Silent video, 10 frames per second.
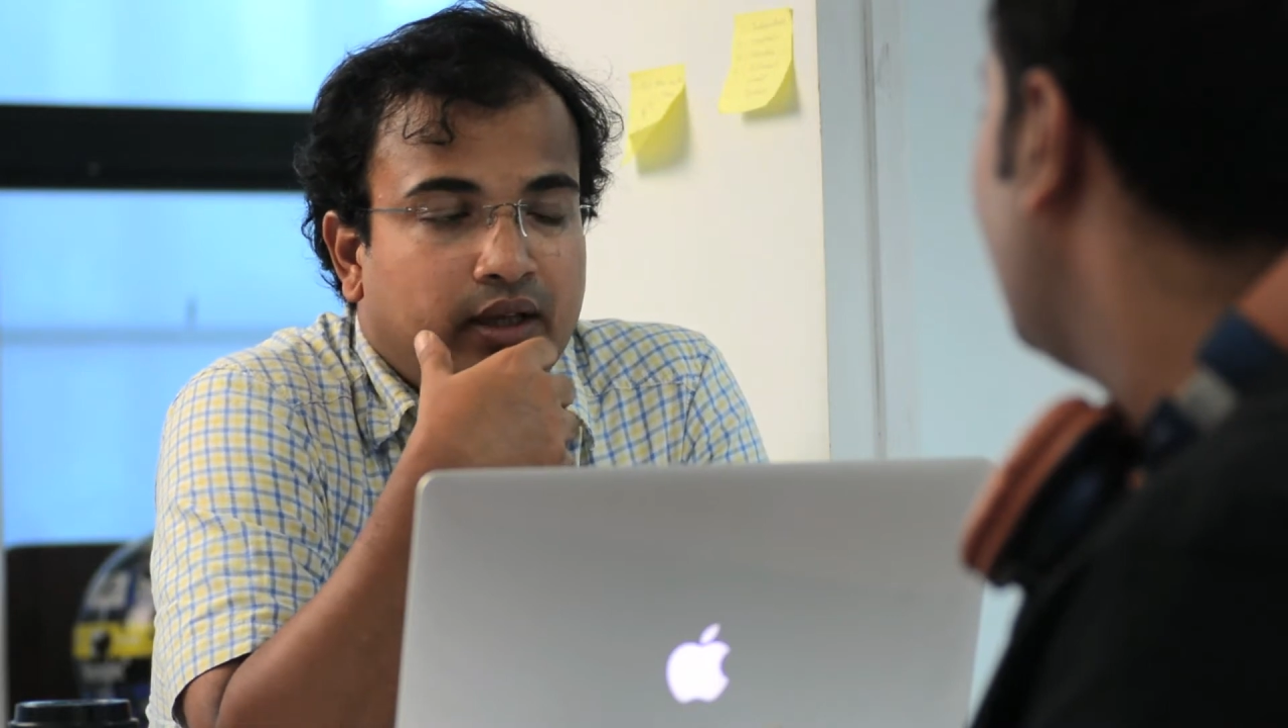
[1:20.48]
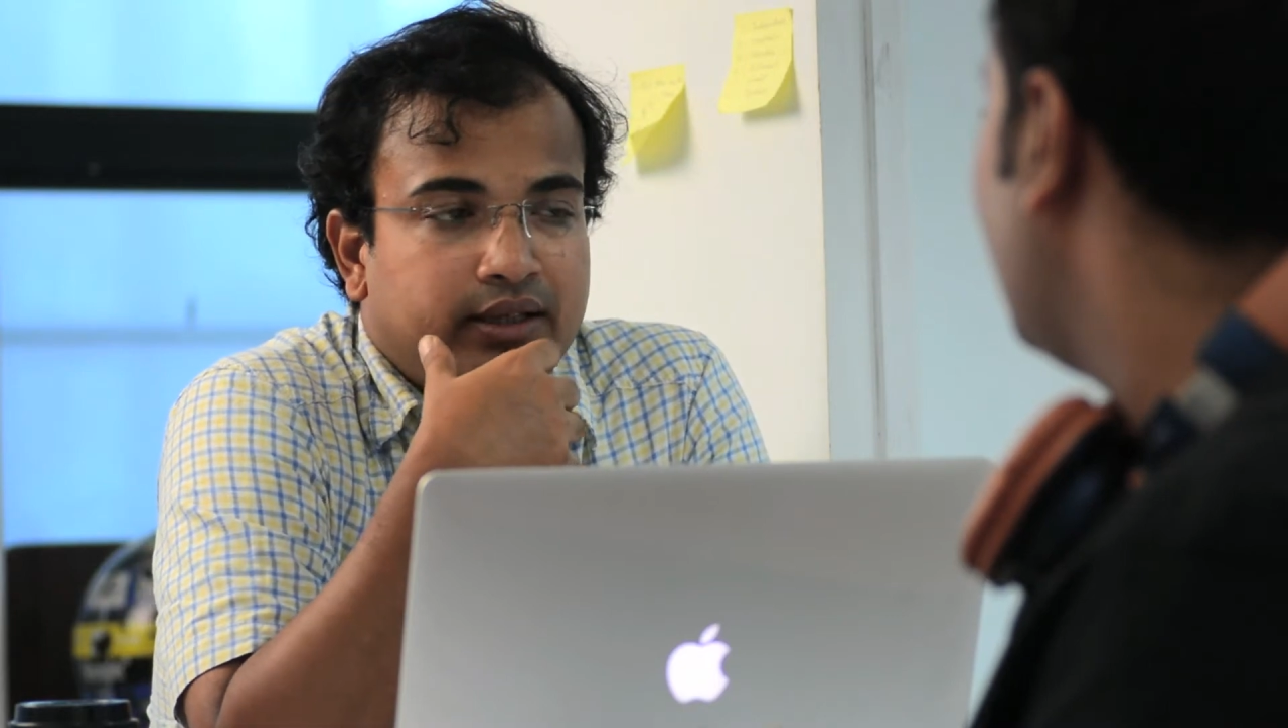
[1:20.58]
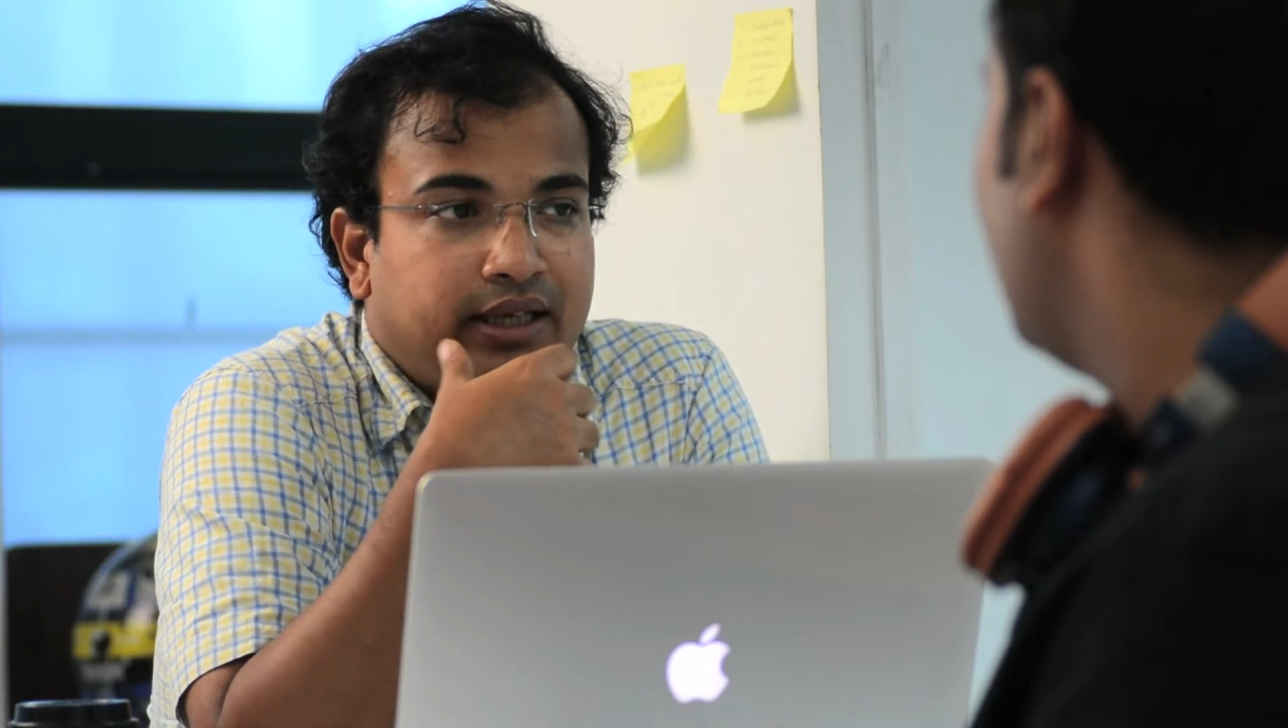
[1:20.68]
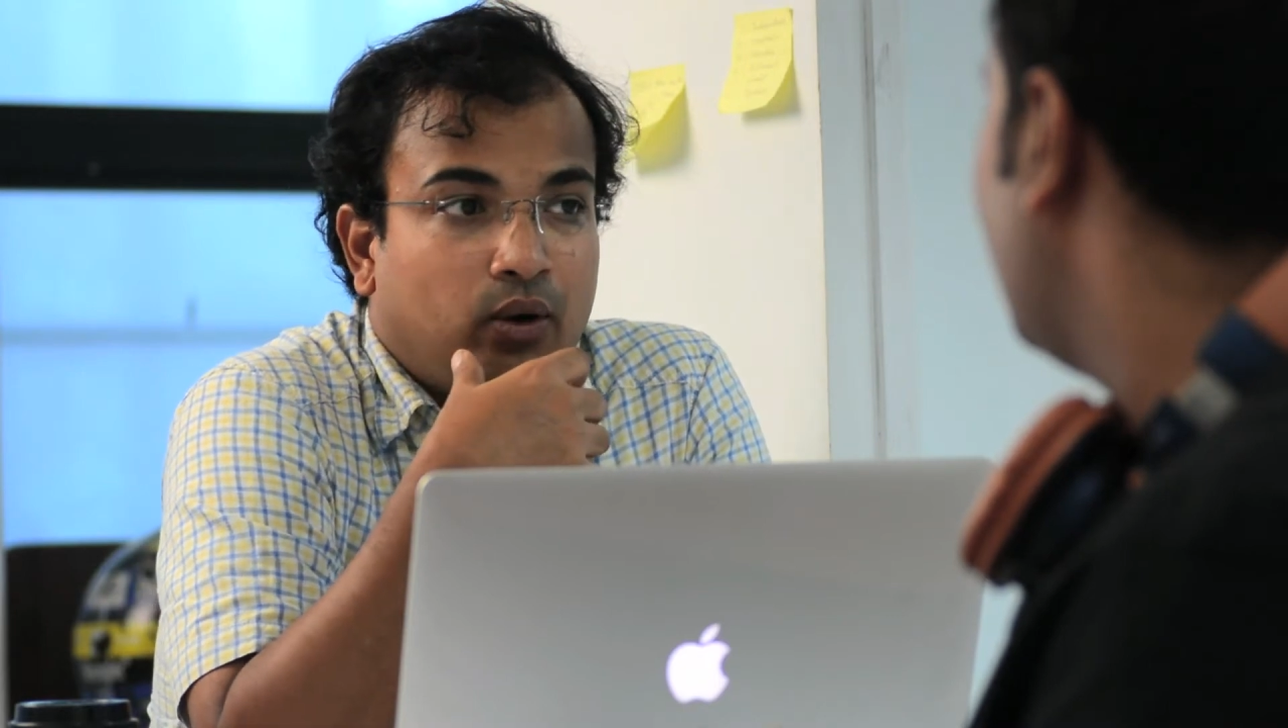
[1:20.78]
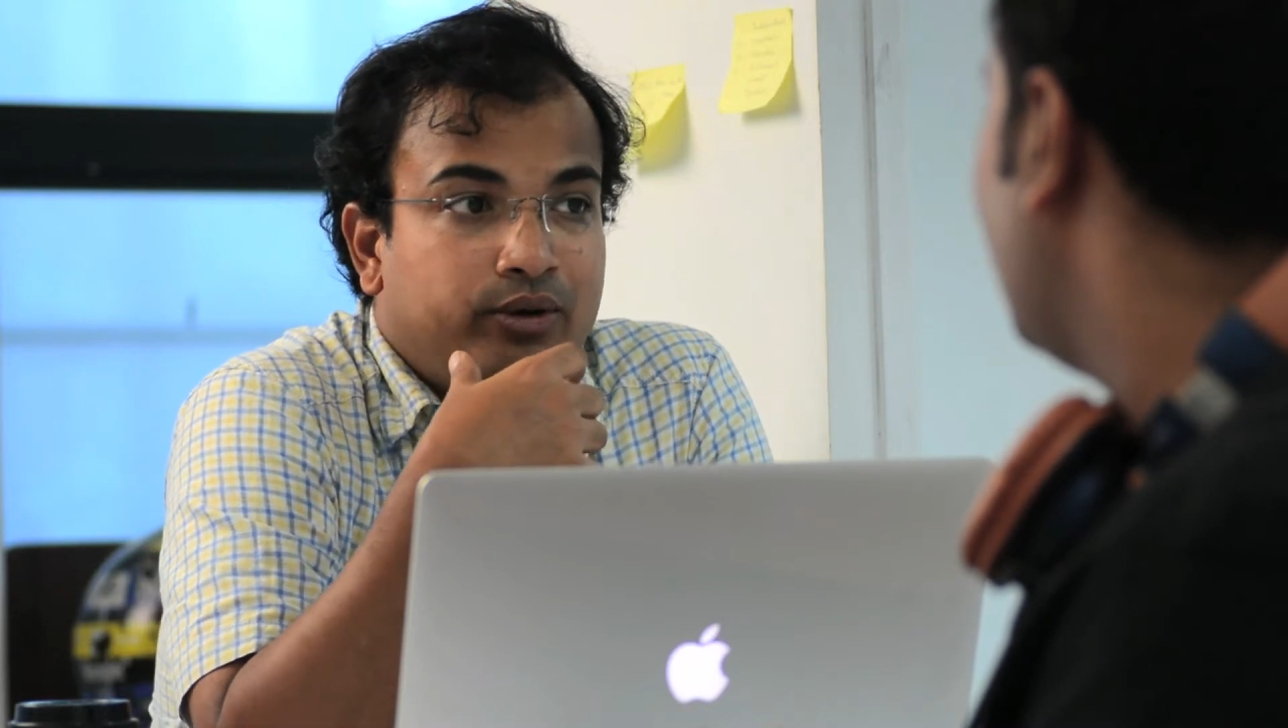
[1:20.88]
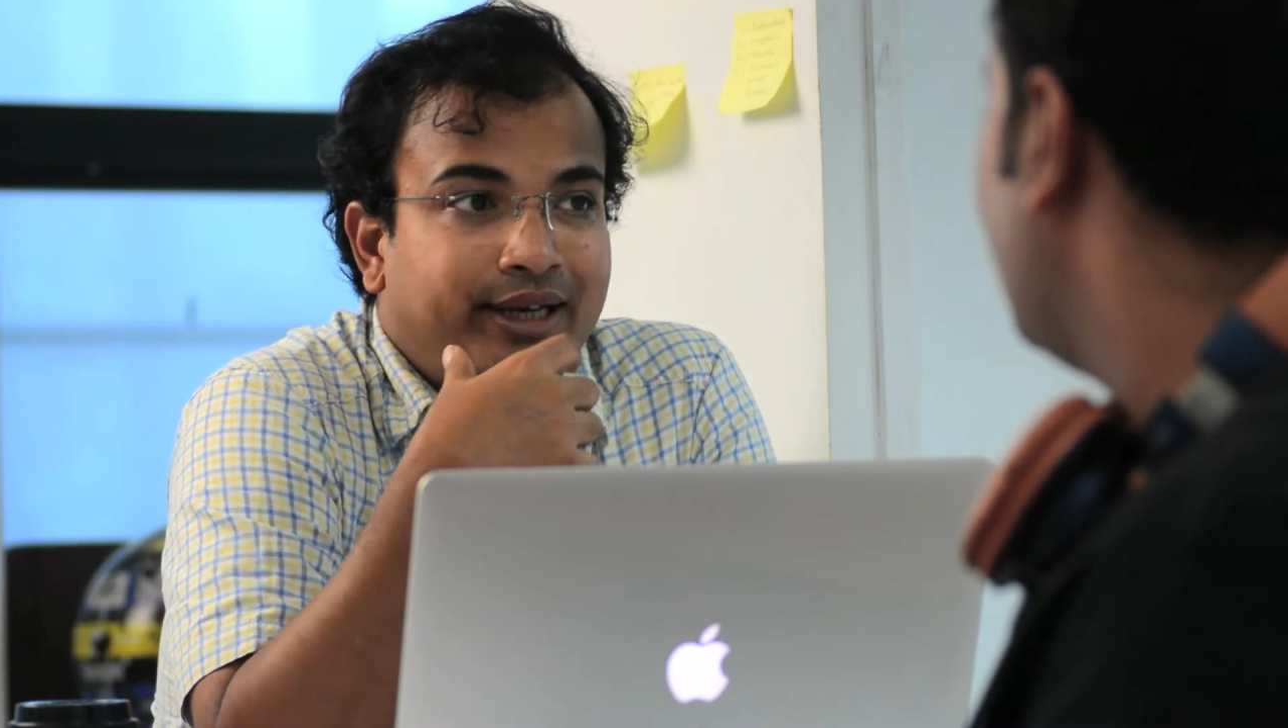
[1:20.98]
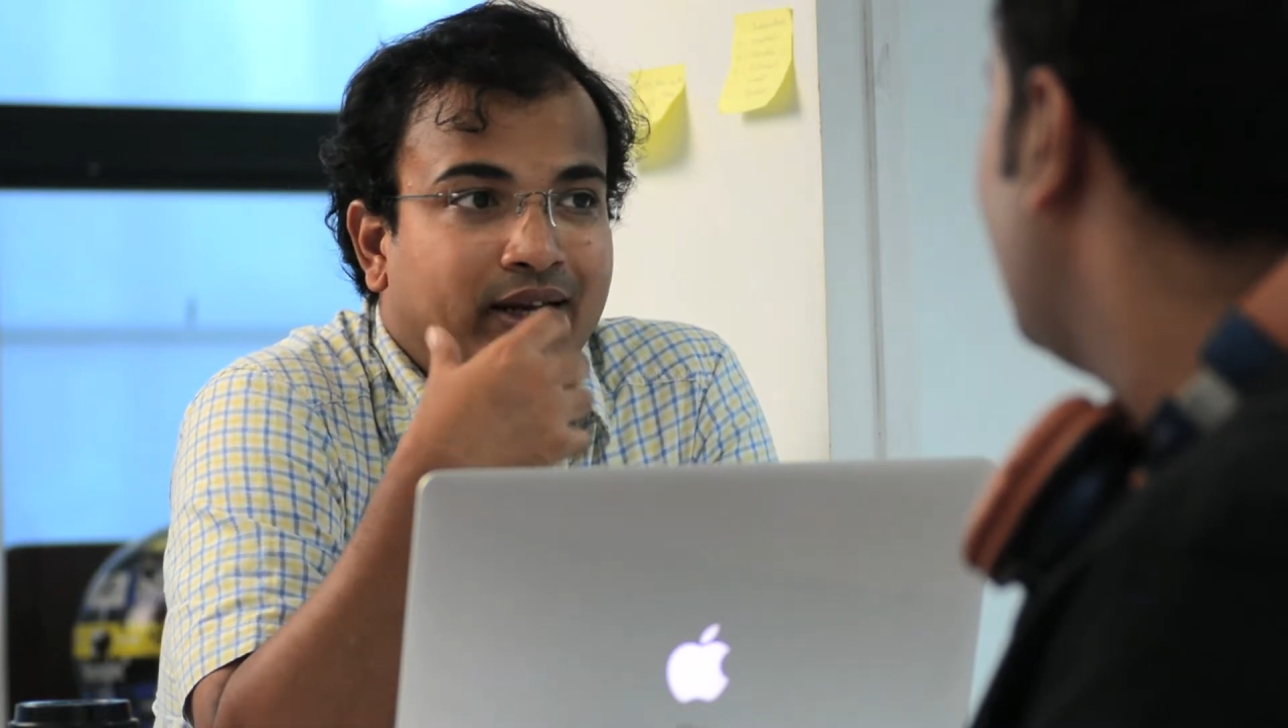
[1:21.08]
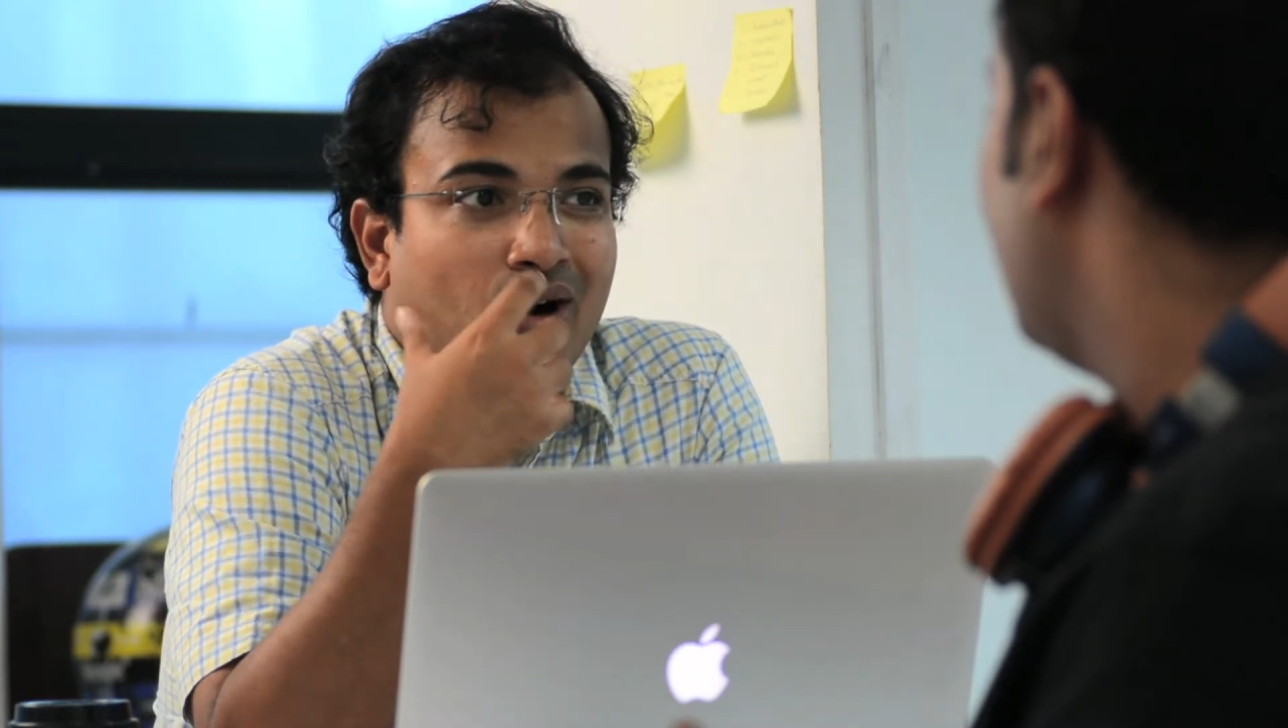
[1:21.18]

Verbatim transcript: see the only